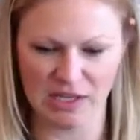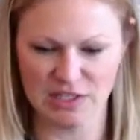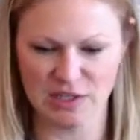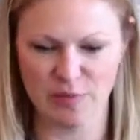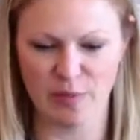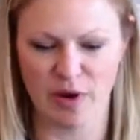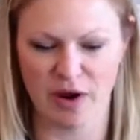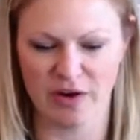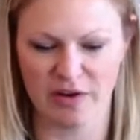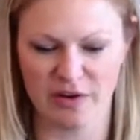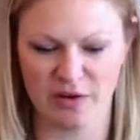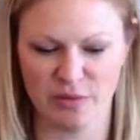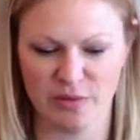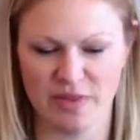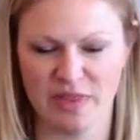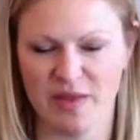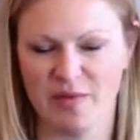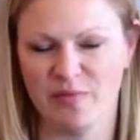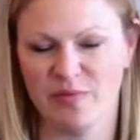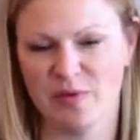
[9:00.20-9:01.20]
to partner with
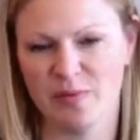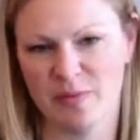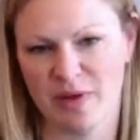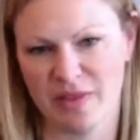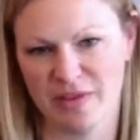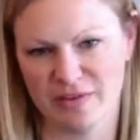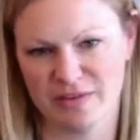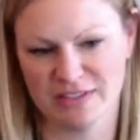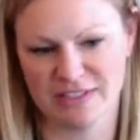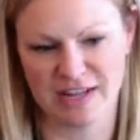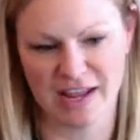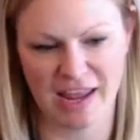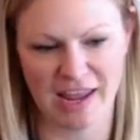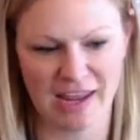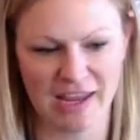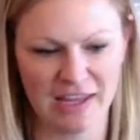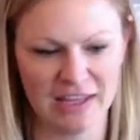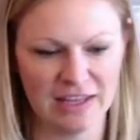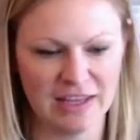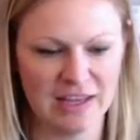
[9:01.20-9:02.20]
them for Mother's
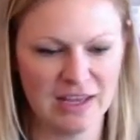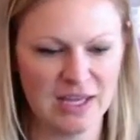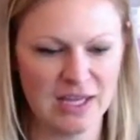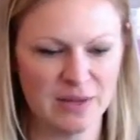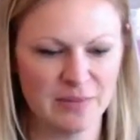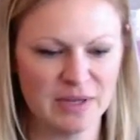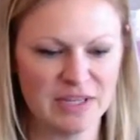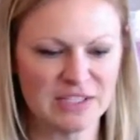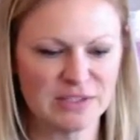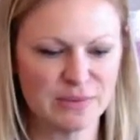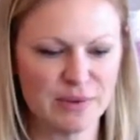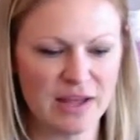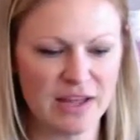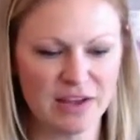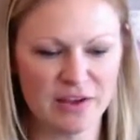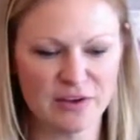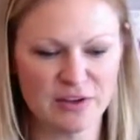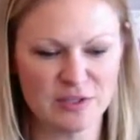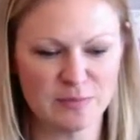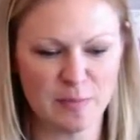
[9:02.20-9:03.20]
Day because what
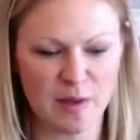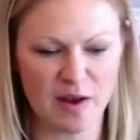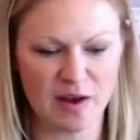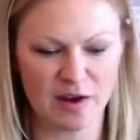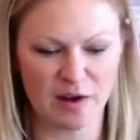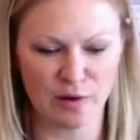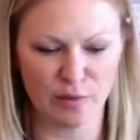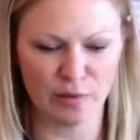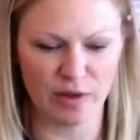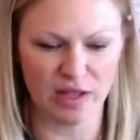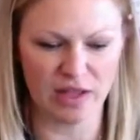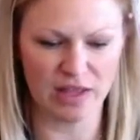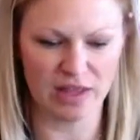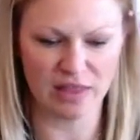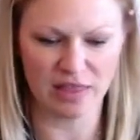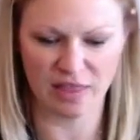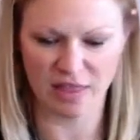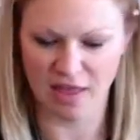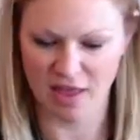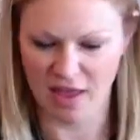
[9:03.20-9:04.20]
goes better with
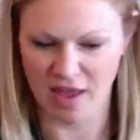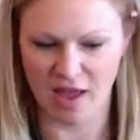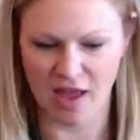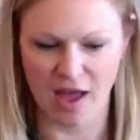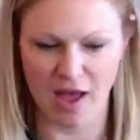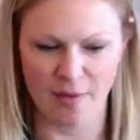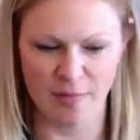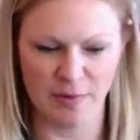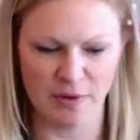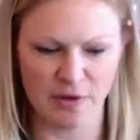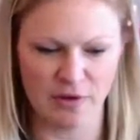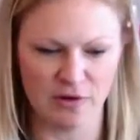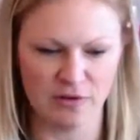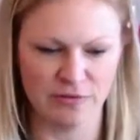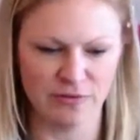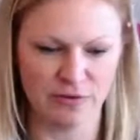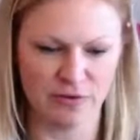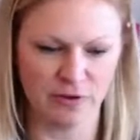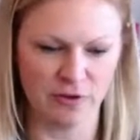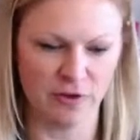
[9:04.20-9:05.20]
a
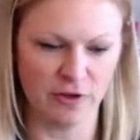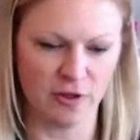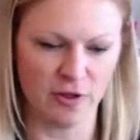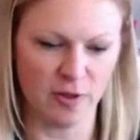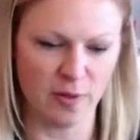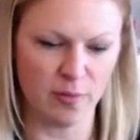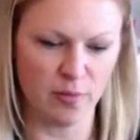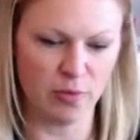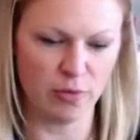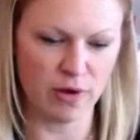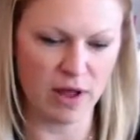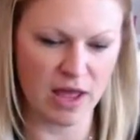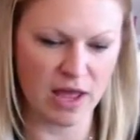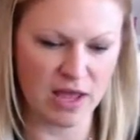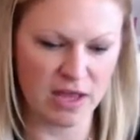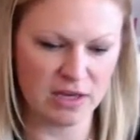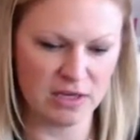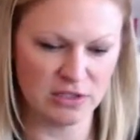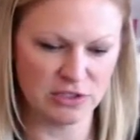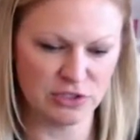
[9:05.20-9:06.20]
beautiful
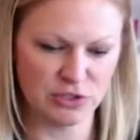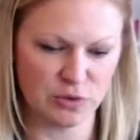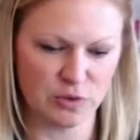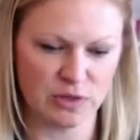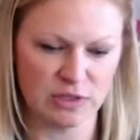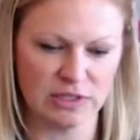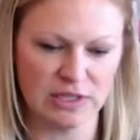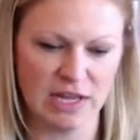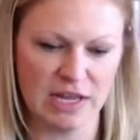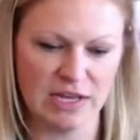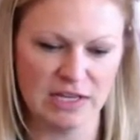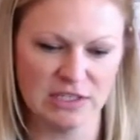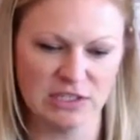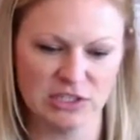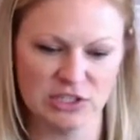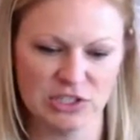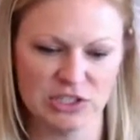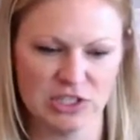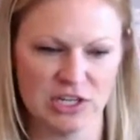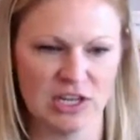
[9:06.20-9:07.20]
brunch or
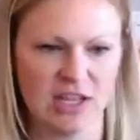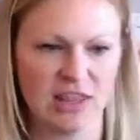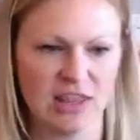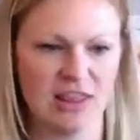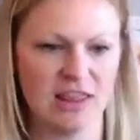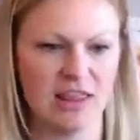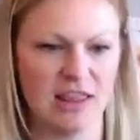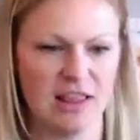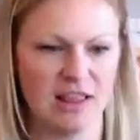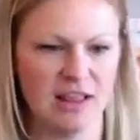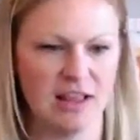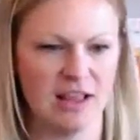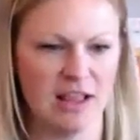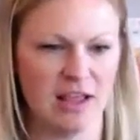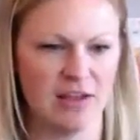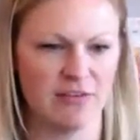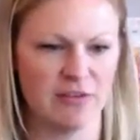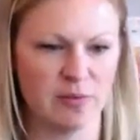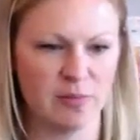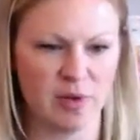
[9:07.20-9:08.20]
lunch
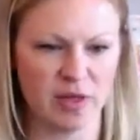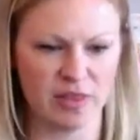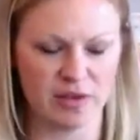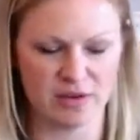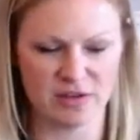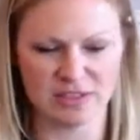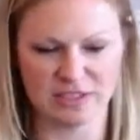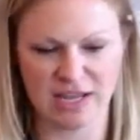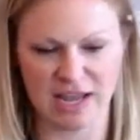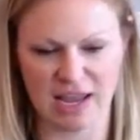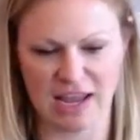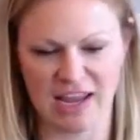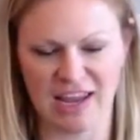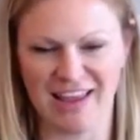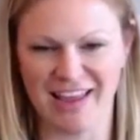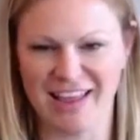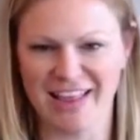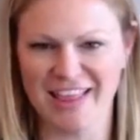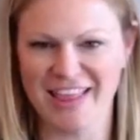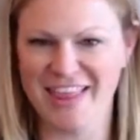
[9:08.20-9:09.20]
for Mother's
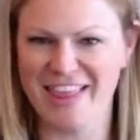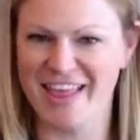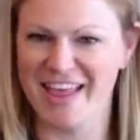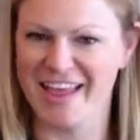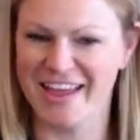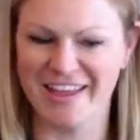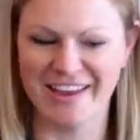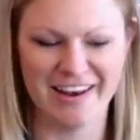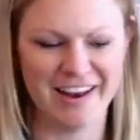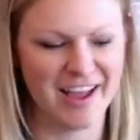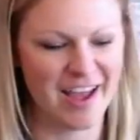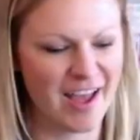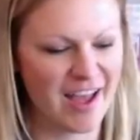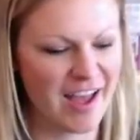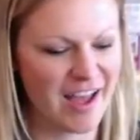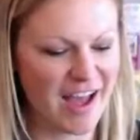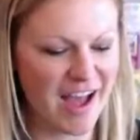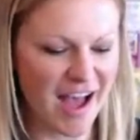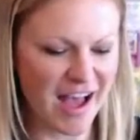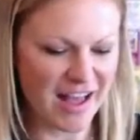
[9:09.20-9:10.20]
Day than
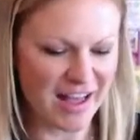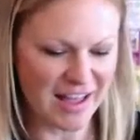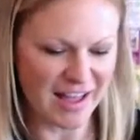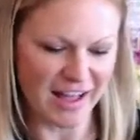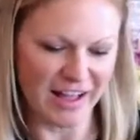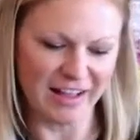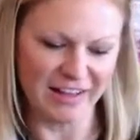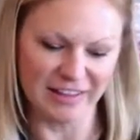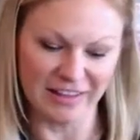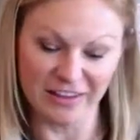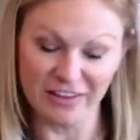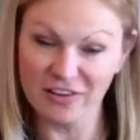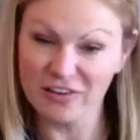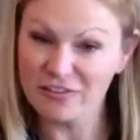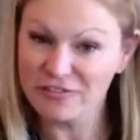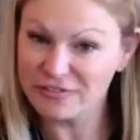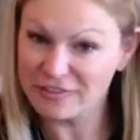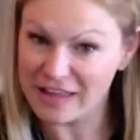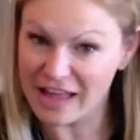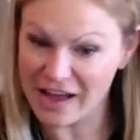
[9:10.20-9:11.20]
a little
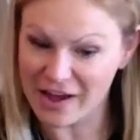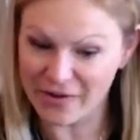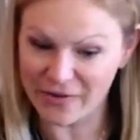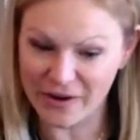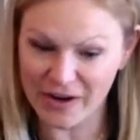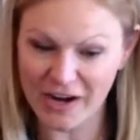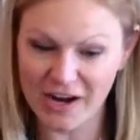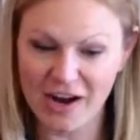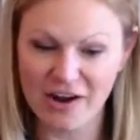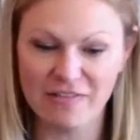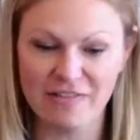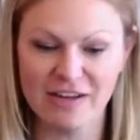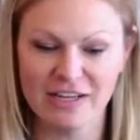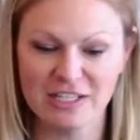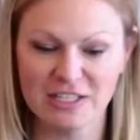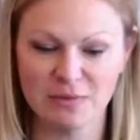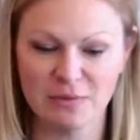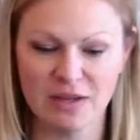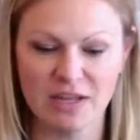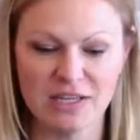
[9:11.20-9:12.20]
flower
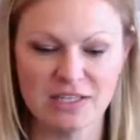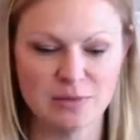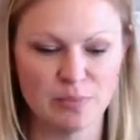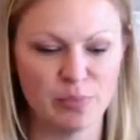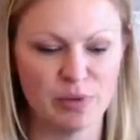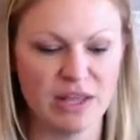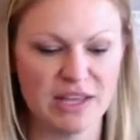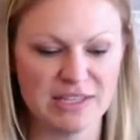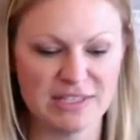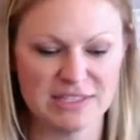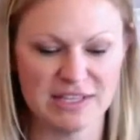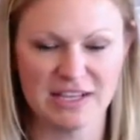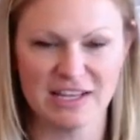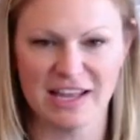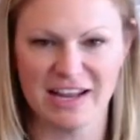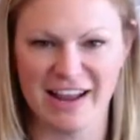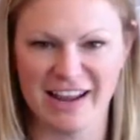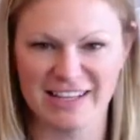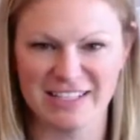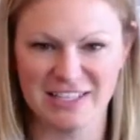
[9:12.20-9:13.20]
arrangement plus an
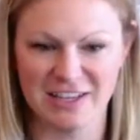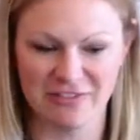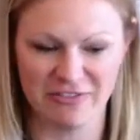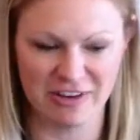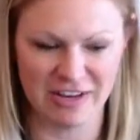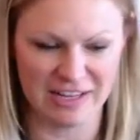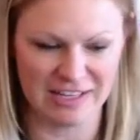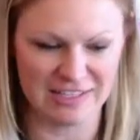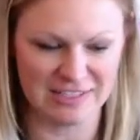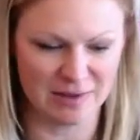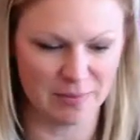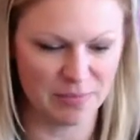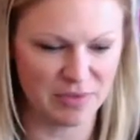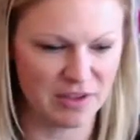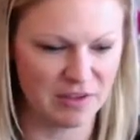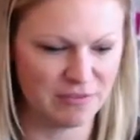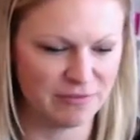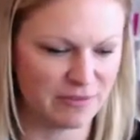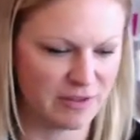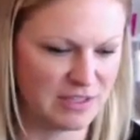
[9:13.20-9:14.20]
activity,
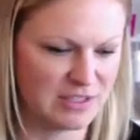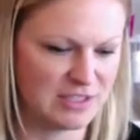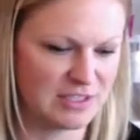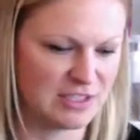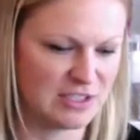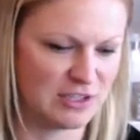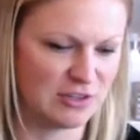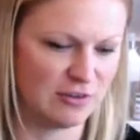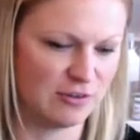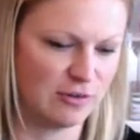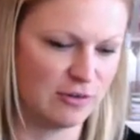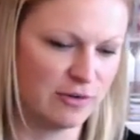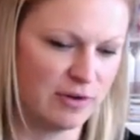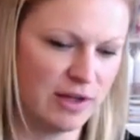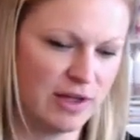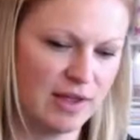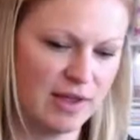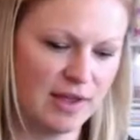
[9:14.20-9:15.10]
something fun to do,